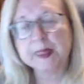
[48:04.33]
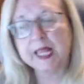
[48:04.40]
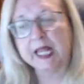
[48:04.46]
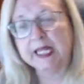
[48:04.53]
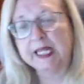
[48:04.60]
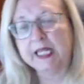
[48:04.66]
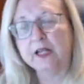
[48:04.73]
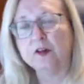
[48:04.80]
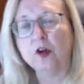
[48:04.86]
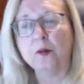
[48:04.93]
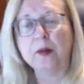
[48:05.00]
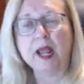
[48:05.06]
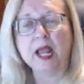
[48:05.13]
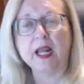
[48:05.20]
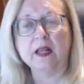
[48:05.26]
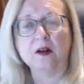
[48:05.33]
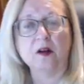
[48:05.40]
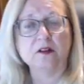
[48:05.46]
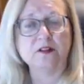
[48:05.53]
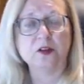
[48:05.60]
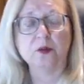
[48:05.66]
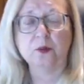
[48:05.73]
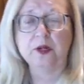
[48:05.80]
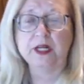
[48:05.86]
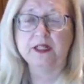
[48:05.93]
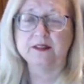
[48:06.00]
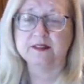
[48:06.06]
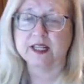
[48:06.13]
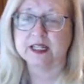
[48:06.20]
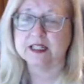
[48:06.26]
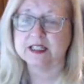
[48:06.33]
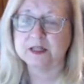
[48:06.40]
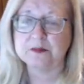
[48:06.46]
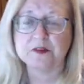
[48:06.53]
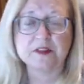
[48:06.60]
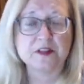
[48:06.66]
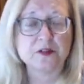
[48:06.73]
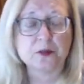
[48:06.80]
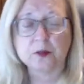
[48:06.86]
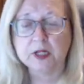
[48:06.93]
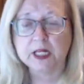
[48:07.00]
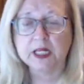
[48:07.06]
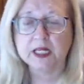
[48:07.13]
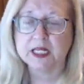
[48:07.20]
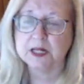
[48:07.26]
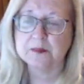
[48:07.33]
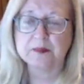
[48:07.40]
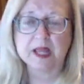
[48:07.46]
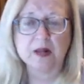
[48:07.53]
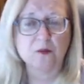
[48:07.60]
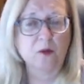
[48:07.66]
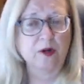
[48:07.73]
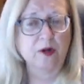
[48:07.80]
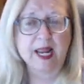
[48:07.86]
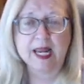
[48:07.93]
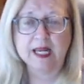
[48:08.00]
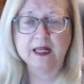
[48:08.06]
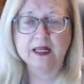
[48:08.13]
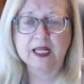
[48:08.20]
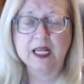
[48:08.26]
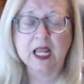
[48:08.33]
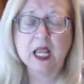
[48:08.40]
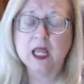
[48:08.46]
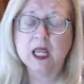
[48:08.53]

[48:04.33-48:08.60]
Again, go back and also read 2 Timothy 3. Keep that one handy.